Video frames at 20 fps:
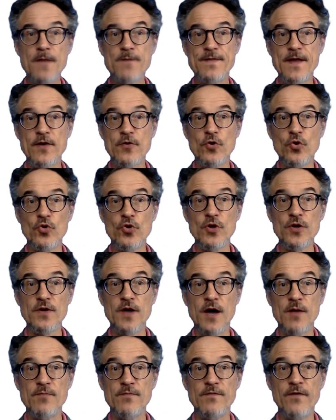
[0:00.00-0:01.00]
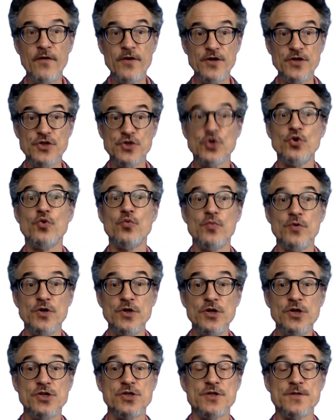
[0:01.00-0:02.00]
They're all um, very short
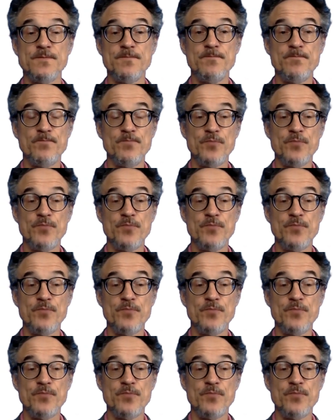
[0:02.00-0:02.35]
words.